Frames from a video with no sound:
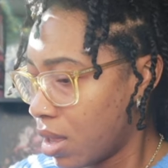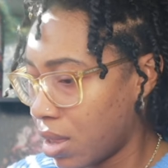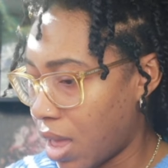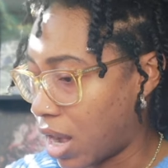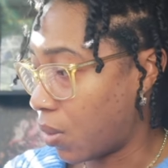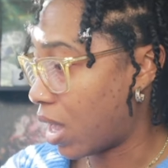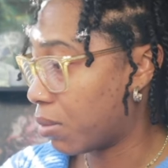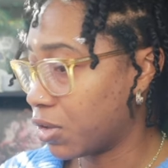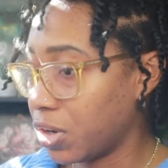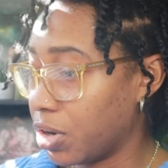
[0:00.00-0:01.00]
Anyway, I'm
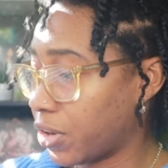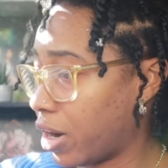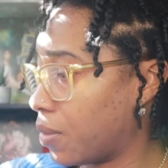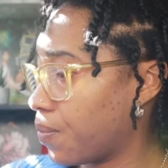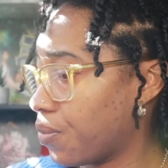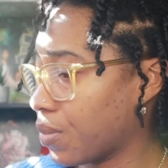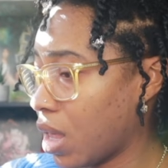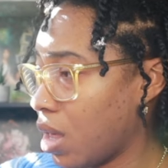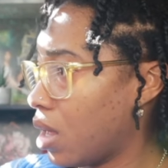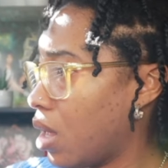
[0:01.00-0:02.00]
just irritated.
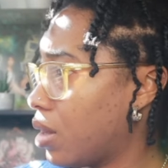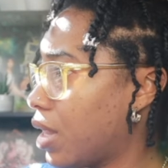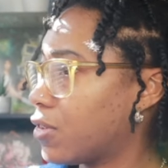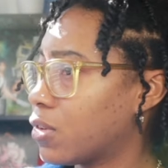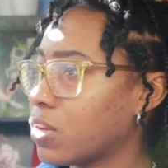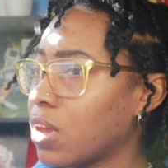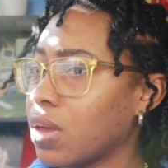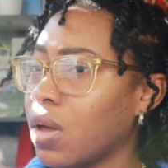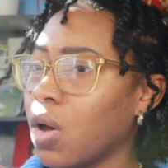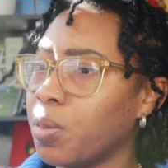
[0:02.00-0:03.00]
Let's
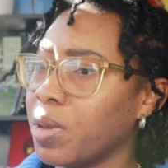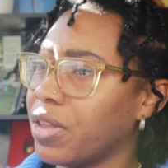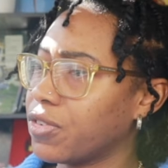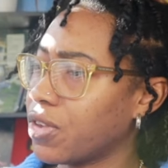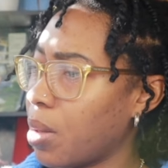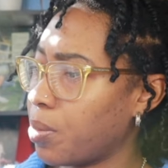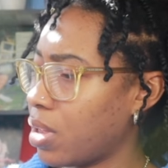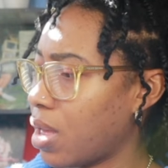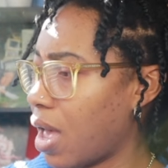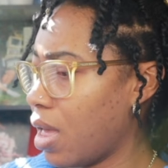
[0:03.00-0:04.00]
open this up.
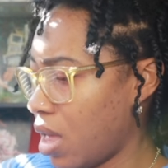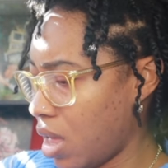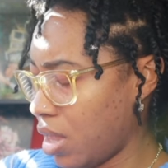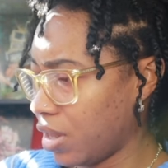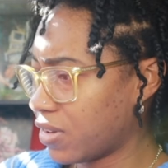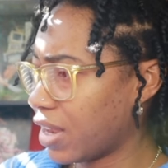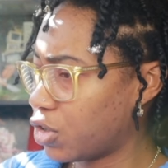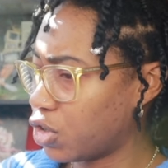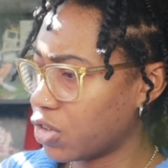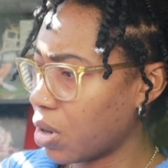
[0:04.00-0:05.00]
It looks like it's
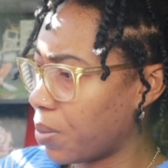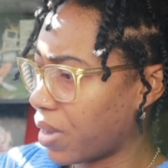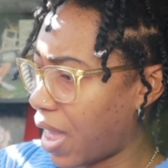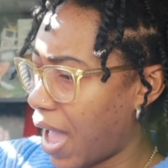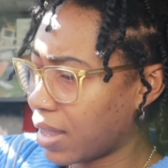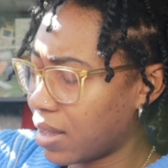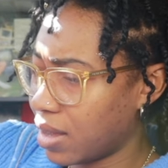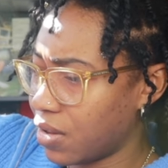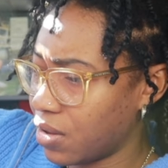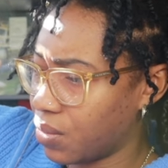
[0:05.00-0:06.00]
just a black
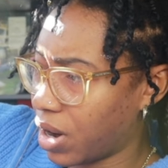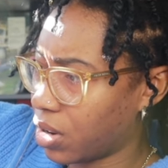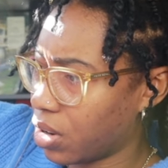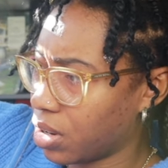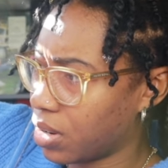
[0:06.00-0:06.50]
record.